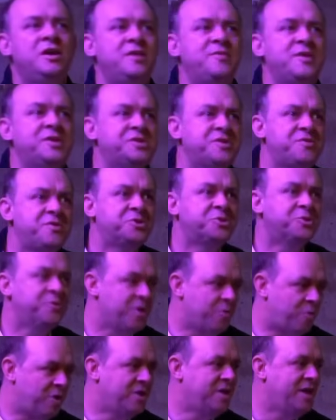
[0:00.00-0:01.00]
And they said there's
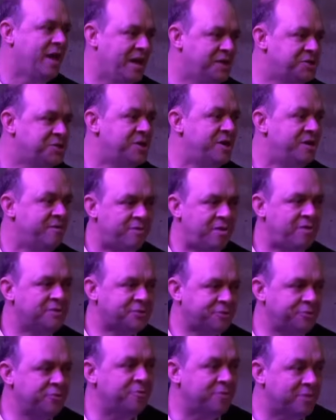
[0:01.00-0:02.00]
only one case, and it
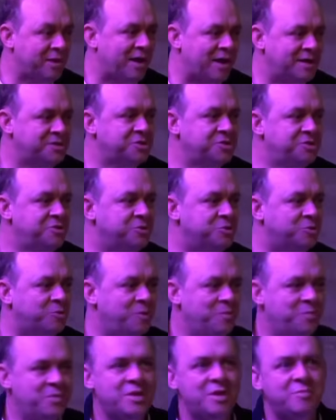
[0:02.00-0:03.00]
involves fruit flies as
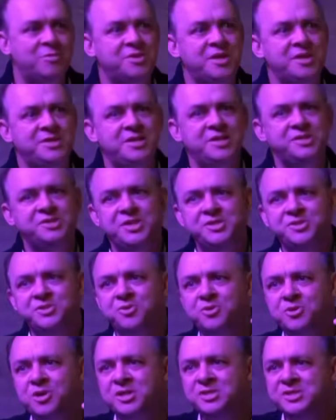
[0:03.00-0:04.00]
usual. And what they did is they
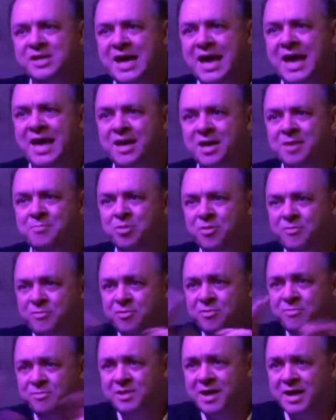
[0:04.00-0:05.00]
took a tank and put
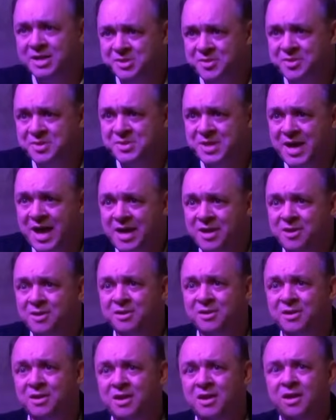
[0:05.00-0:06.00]
fruit flies in the tank,